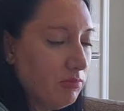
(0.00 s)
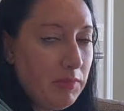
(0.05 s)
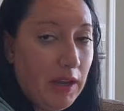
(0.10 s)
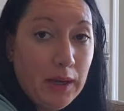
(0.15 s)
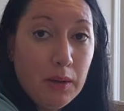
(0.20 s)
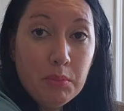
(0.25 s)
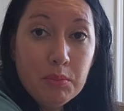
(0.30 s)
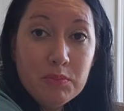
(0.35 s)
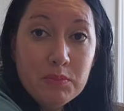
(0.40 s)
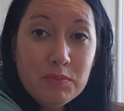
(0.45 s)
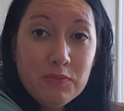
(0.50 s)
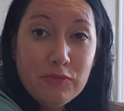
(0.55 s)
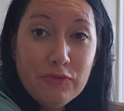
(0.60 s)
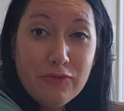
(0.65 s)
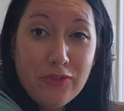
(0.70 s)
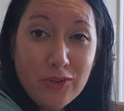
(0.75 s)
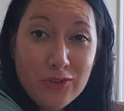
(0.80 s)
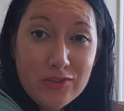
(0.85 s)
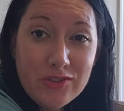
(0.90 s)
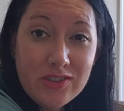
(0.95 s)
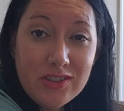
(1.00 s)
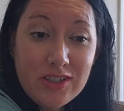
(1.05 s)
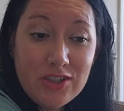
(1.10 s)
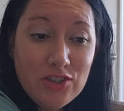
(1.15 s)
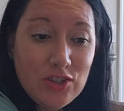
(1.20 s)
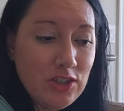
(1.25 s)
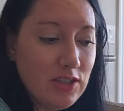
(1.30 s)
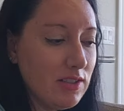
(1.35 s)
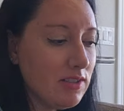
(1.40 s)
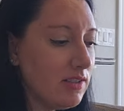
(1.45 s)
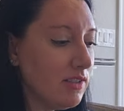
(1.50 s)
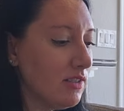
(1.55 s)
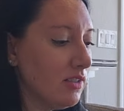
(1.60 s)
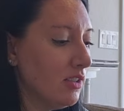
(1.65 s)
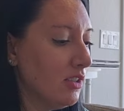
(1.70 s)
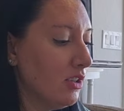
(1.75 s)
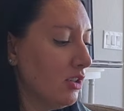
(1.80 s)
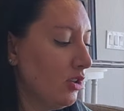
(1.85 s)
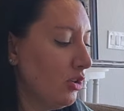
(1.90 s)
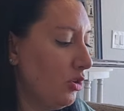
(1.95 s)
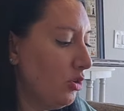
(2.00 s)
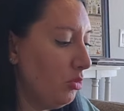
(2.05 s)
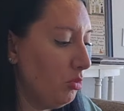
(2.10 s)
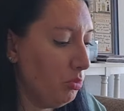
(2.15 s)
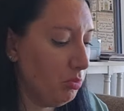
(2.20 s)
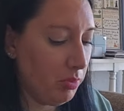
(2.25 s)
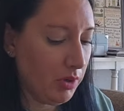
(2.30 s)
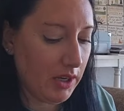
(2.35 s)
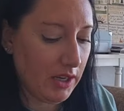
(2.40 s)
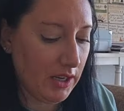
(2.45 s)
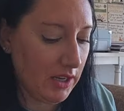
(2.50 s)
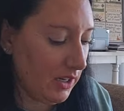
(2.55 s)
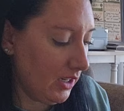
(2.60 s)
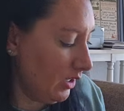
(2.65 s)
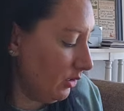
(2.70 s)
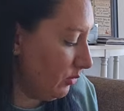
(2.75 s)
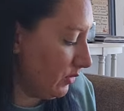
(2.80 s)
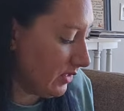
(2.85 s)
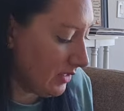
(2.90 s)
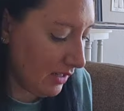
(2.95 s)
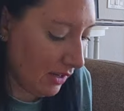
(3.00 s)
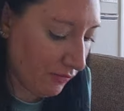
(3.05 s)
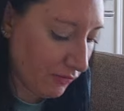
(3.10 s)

make them full stitches, but it was